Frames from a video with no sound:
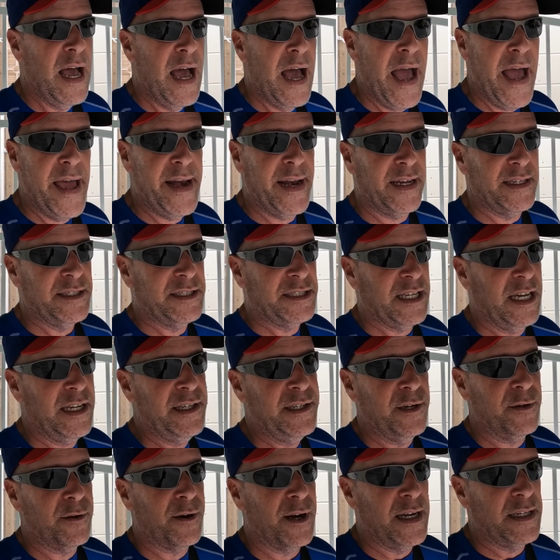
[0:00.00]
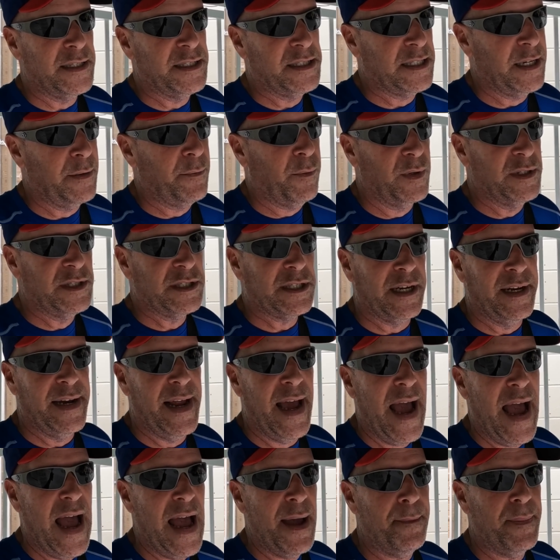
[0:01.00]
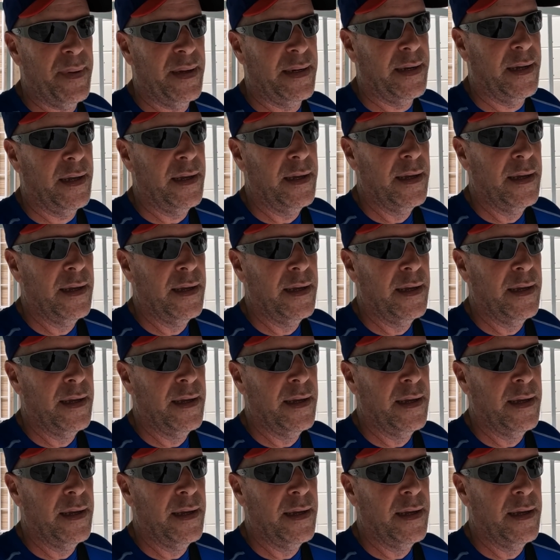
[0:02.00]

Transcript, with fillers: And I said to her, I said, what's going to happen?